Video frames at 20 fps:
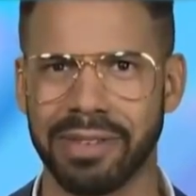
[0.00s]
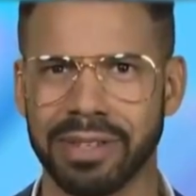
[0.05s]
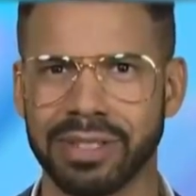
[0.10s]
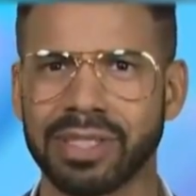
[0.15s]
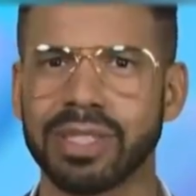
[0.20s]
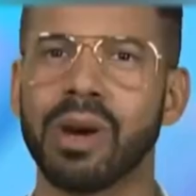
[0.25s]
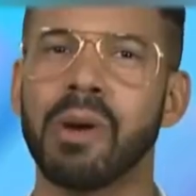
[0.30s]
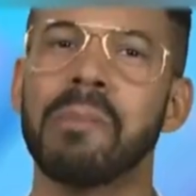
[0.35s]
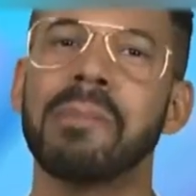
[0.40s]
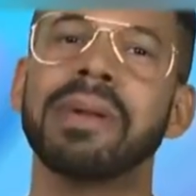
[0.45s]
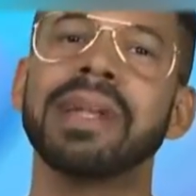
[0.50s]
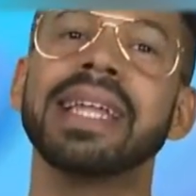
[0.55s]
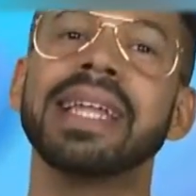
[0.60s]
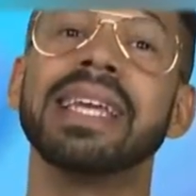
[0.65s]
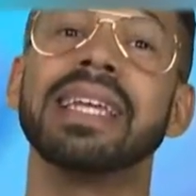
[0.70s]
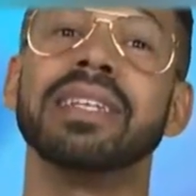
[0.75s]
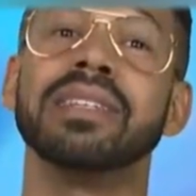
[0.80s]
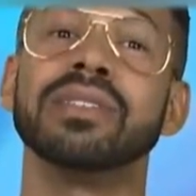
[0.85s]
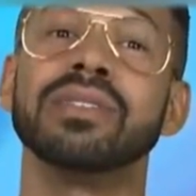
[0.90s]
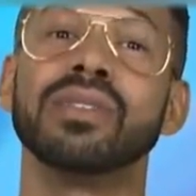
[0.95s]
So
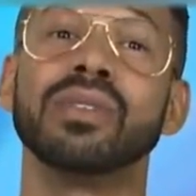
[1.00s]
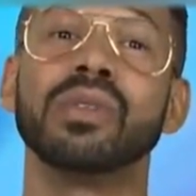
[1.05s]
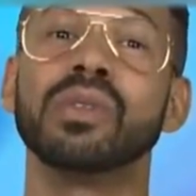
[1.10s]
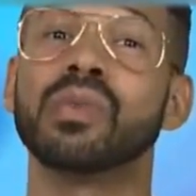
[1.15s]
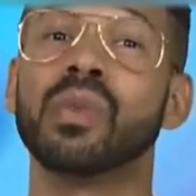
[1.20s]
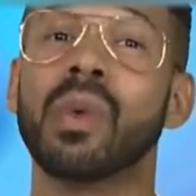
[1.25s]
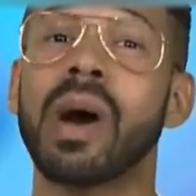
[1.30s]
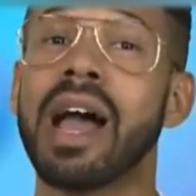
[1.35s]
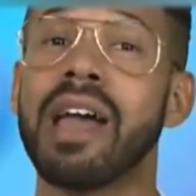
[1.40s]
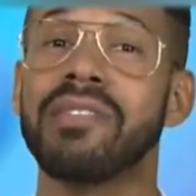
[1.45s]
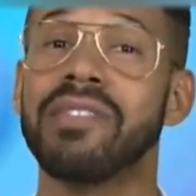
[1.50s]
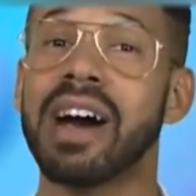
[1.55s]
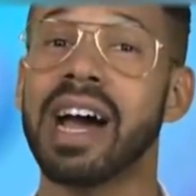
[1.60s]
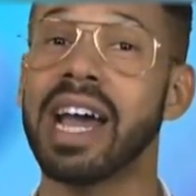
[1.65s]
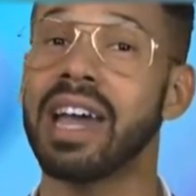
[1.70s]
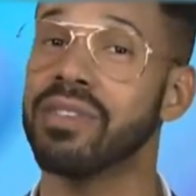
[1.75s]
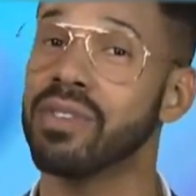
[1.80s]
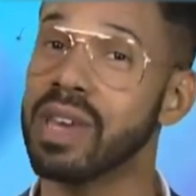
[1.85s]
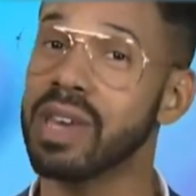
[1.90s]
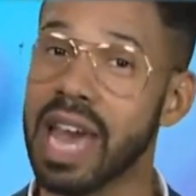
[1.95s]
please use
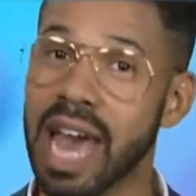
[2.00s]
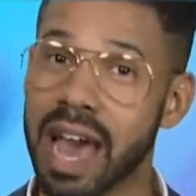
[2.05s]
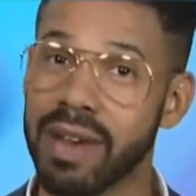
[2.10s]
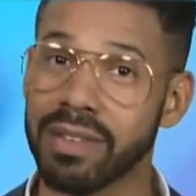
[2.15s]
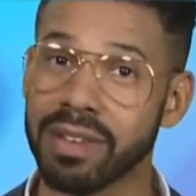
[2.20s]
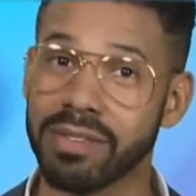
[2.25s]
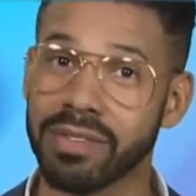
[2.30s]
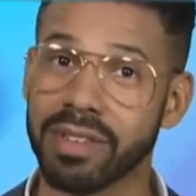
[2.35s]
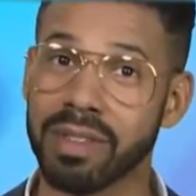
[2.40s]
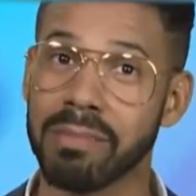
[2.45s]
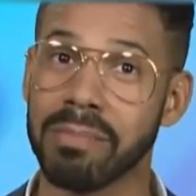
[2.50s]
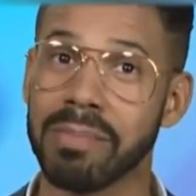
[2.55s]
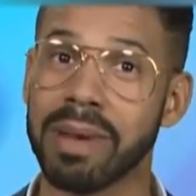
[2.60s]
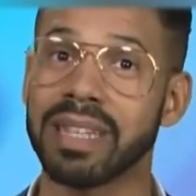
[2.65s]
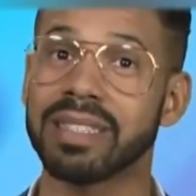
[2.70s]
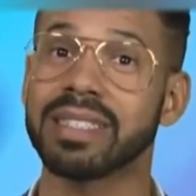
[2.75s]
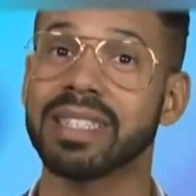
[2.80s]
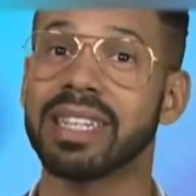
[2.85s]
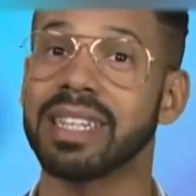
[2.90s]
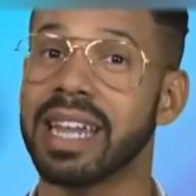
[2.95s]
Wi-Fi if you have it for the
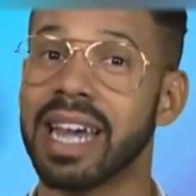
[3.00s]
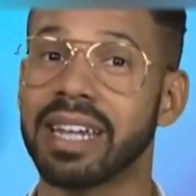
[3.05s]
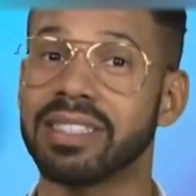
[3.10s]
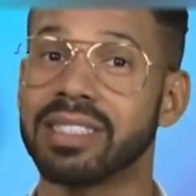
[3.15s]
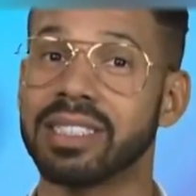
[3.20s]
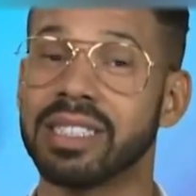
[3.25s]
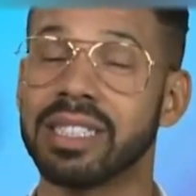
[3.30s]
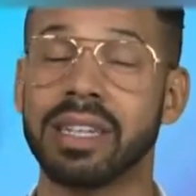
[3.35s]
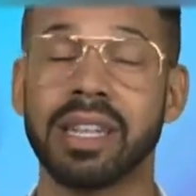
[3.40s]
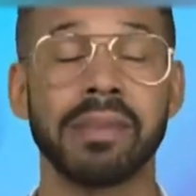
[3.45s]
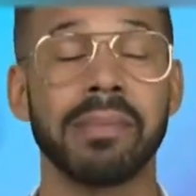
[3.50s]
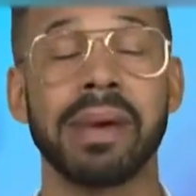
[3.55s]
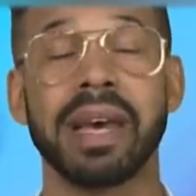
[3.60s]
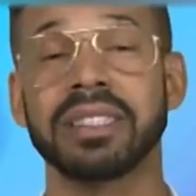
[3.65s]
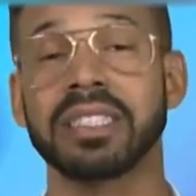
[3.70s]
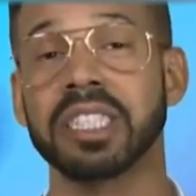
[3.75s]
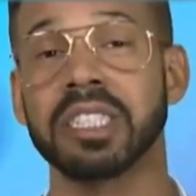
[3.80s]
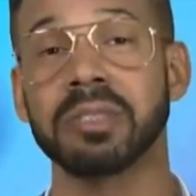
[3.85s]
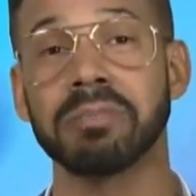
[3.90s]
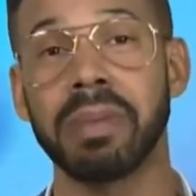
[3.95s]
best connection and the
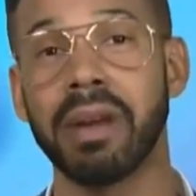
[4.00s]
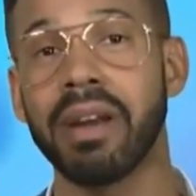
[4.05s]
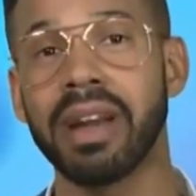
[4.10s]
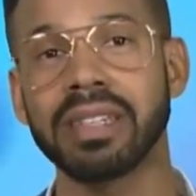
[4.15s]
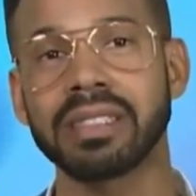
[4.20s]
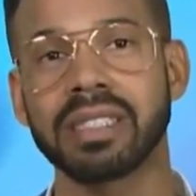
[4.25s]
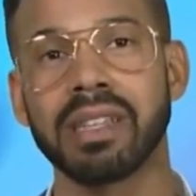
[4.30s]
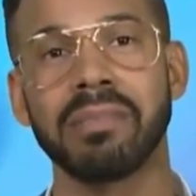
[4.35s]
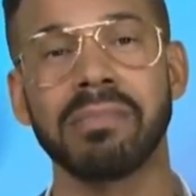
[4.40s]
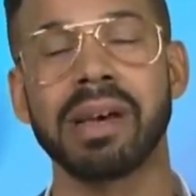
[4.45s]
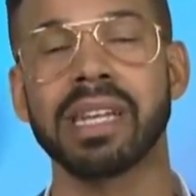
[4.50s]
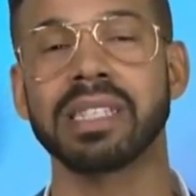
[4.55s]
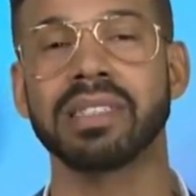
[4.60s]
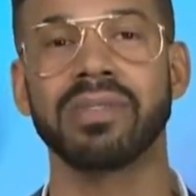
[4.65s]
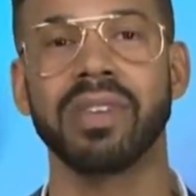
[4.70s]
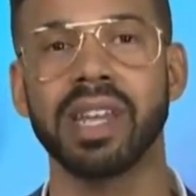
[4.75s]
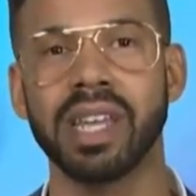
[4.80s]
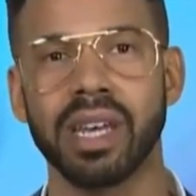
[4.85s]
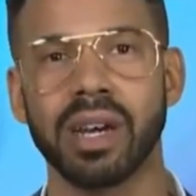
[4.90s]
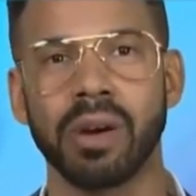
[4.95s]
best experience and the
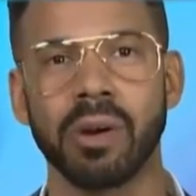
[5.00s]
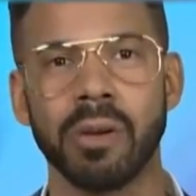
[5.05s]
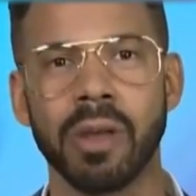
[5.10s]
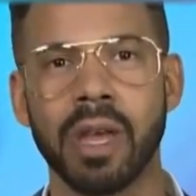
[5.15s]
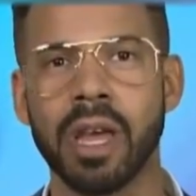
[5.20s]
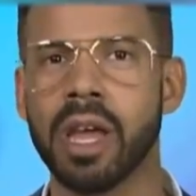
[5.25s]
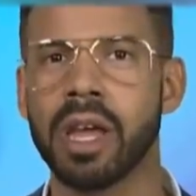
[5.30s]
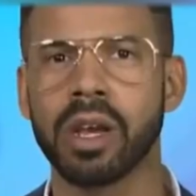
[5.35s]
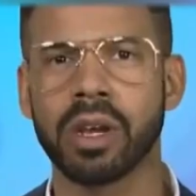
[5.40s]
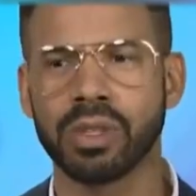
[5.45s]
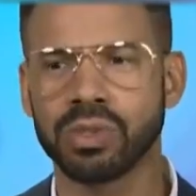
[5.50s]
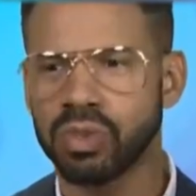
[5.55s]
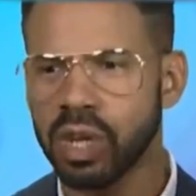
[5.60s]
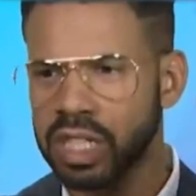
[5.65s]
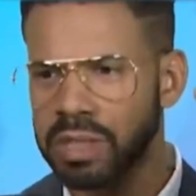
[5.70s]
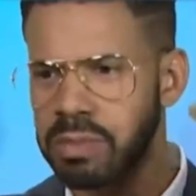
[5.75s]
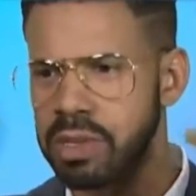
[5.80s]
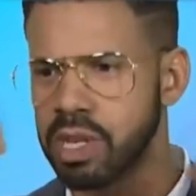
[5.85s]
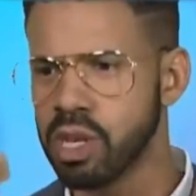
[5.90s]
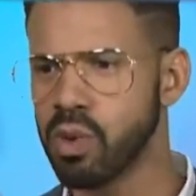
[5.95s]
best video. Because
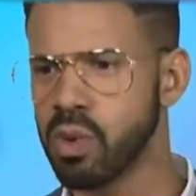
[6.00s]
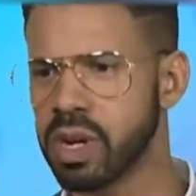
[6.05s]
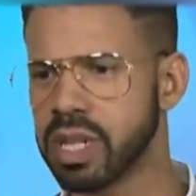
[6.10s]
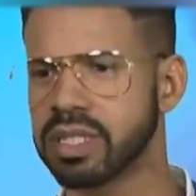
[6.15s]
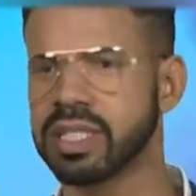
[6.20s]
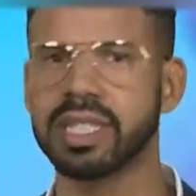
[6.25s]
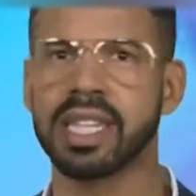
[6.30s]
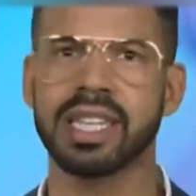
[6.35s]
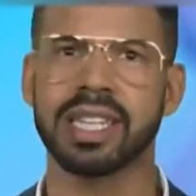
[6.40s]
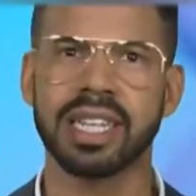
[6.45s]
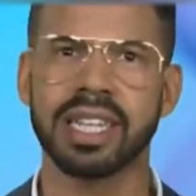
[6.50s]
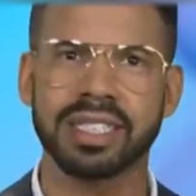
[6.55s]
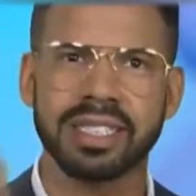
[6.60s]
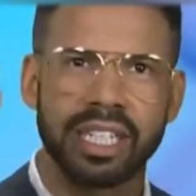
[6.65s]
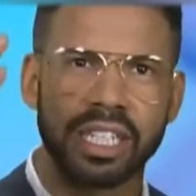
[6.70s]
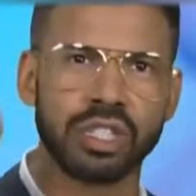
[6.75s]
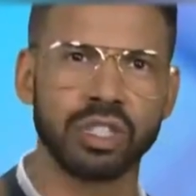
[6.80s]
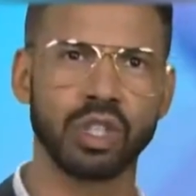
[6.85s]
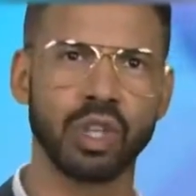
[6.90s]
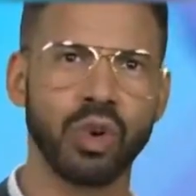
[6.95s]
trust me, you want to see
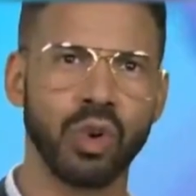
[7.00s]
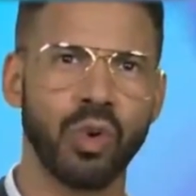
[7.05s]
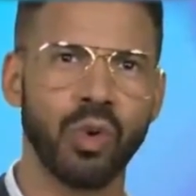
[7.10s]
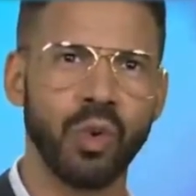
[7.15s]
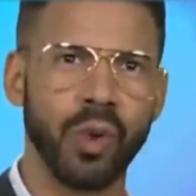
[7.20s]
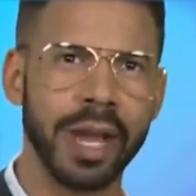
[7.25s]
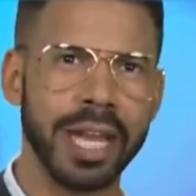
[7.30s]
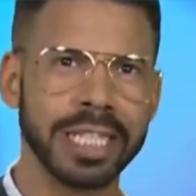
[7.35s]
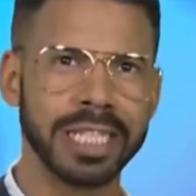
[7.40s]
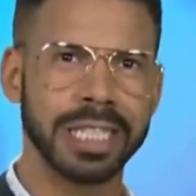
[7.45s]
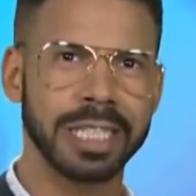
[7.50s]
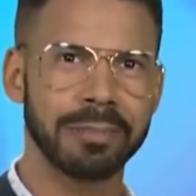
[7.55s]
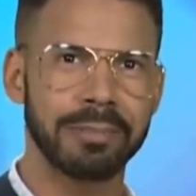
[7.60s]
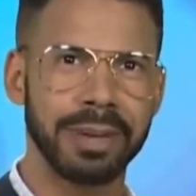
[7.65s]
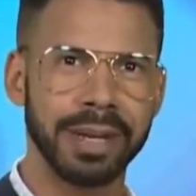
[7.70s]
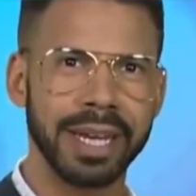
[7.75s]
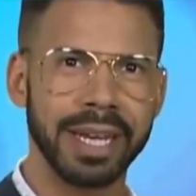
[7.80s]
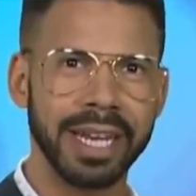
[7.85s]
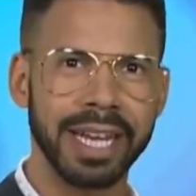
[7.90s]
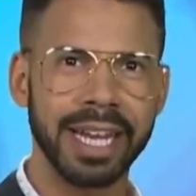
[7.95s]
this as
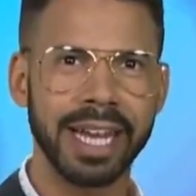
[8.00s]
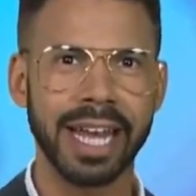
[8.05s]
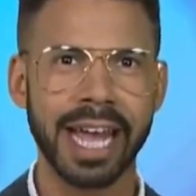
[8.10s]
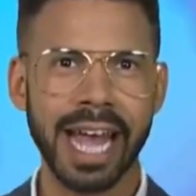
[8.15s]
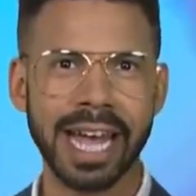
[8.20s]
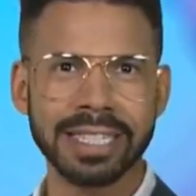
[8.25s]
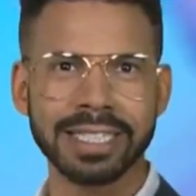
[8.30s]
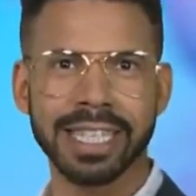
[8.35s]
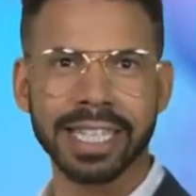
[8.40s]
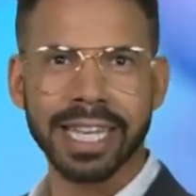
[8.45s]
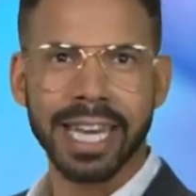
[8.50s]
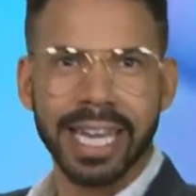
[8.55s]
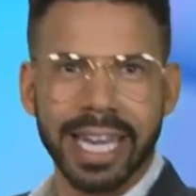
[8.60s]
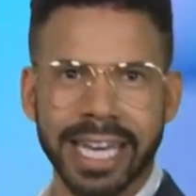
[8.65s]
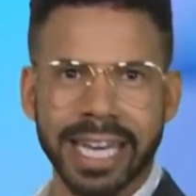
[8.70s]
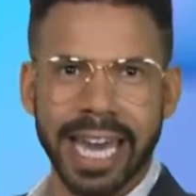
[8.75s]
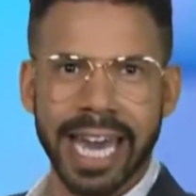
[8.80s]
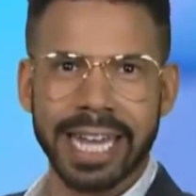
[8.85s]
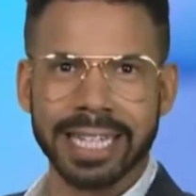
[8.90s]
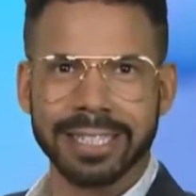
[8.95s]
crisp as it
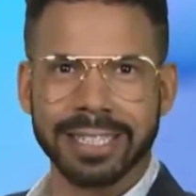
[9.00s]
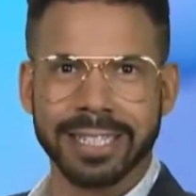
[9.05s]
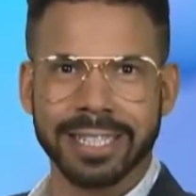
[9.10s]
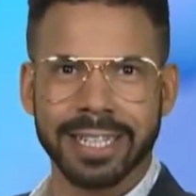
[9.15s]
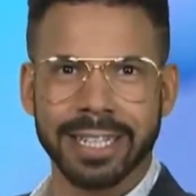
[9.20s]
can get.